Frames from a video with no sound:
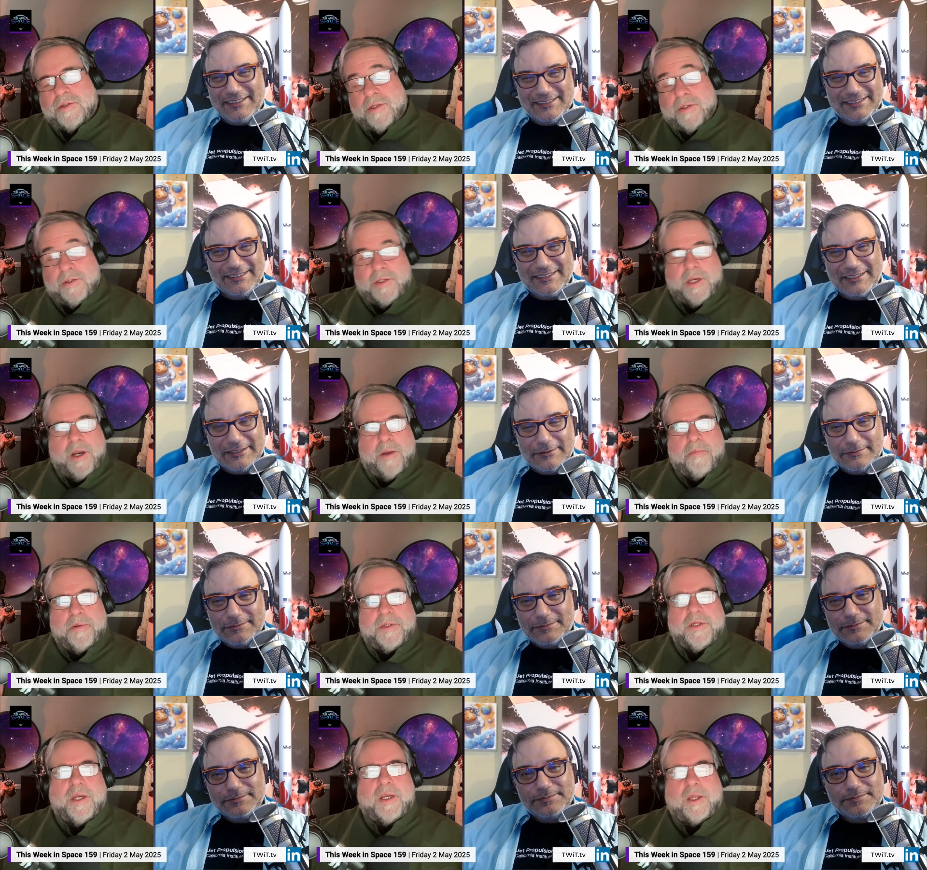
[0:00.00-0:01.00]
Speaker 1: is is there a
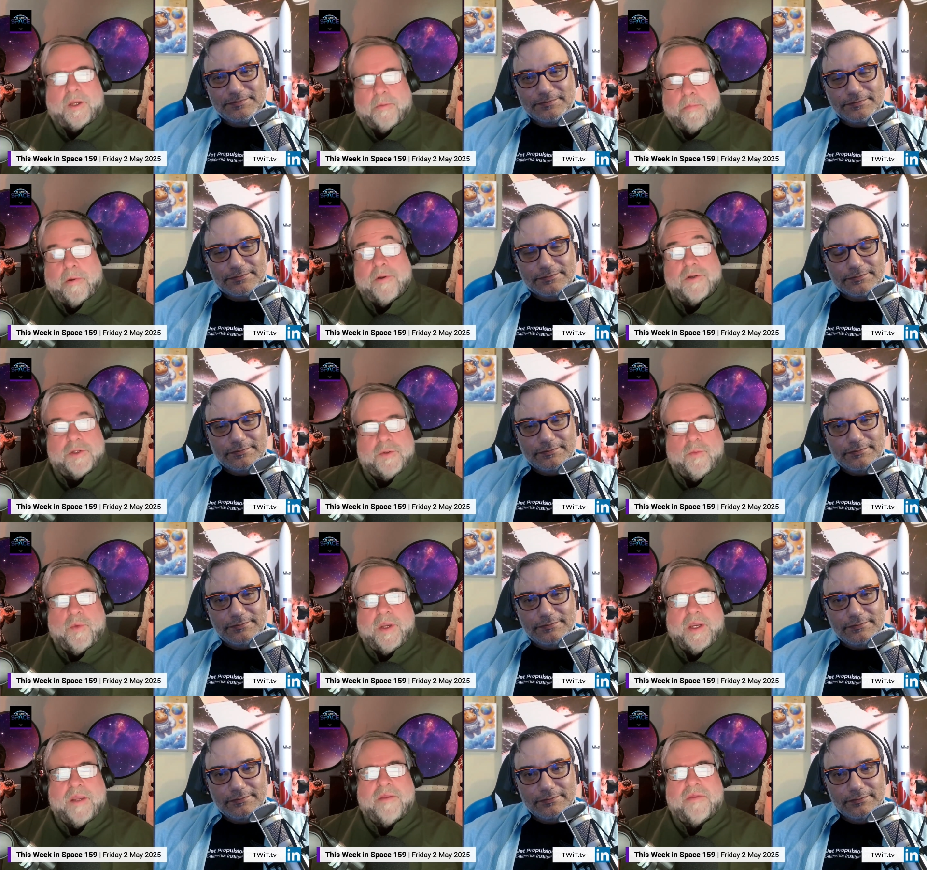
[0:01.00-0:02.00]
particular person
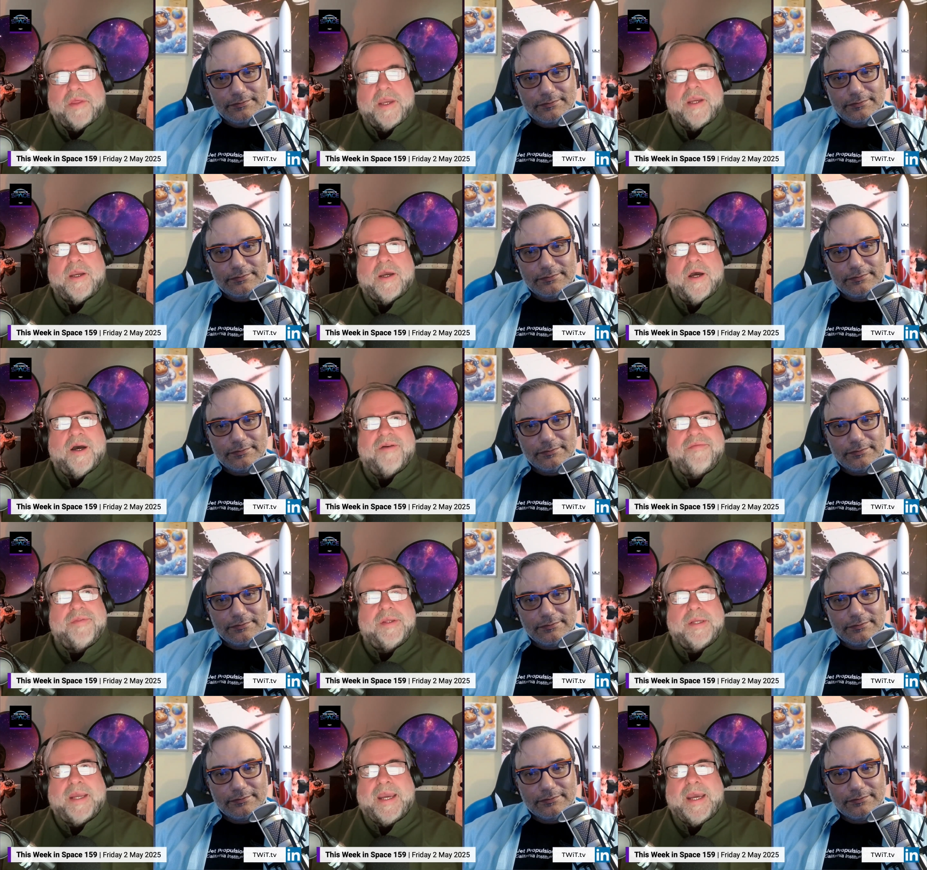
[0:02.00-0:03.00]
we can think of
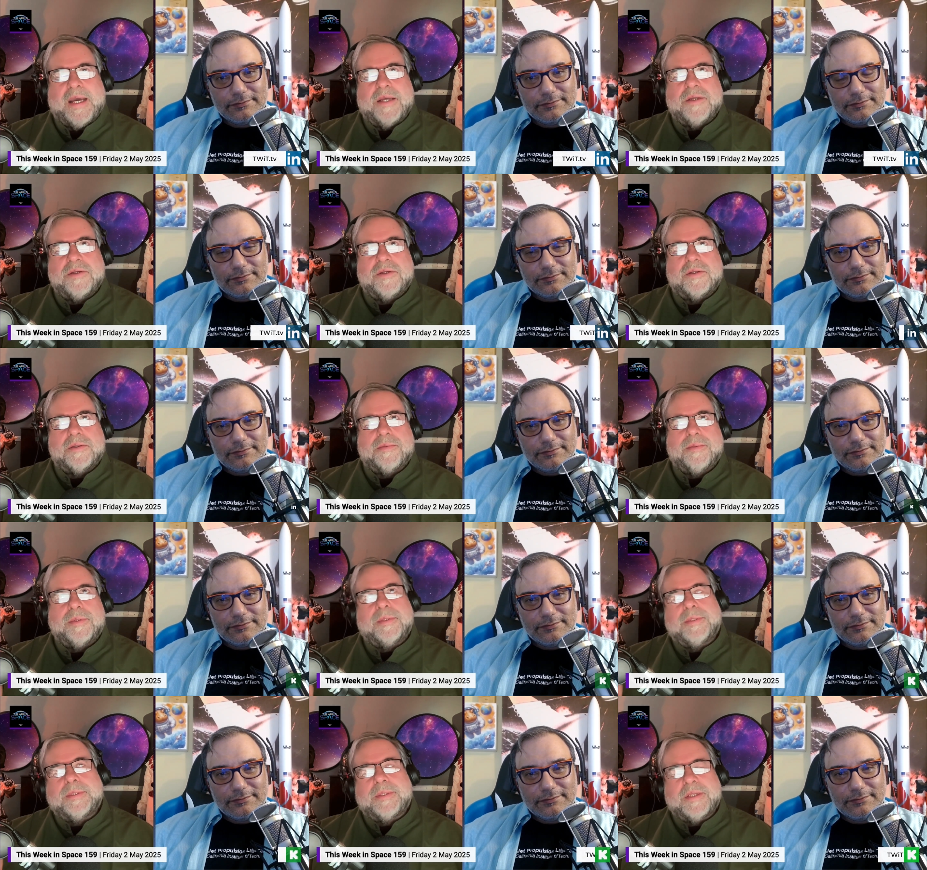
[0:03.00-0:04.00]
that has,
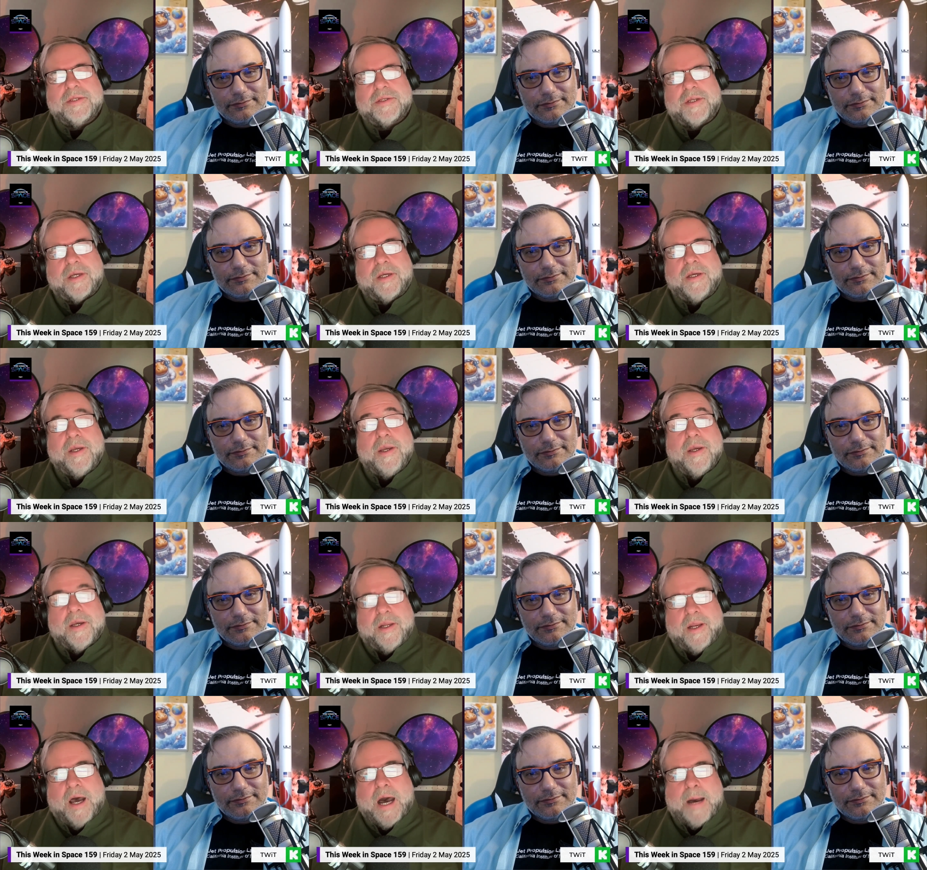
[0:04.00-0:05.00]
oh, let's see,
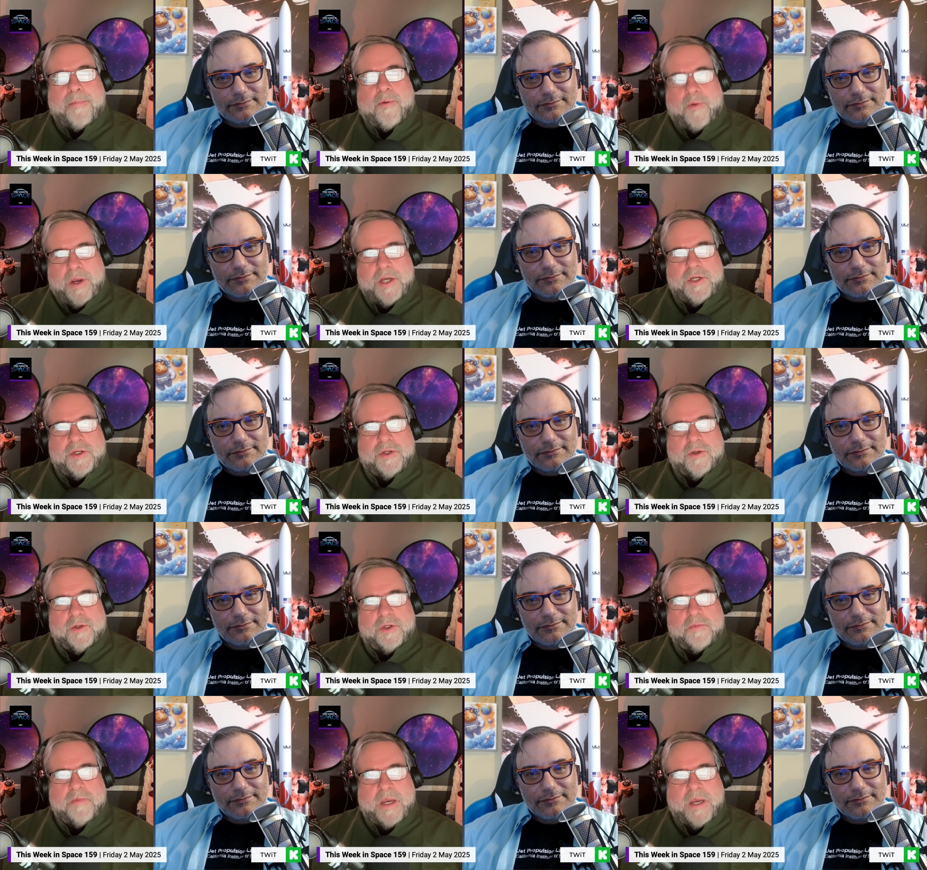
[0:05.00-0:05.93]
an operational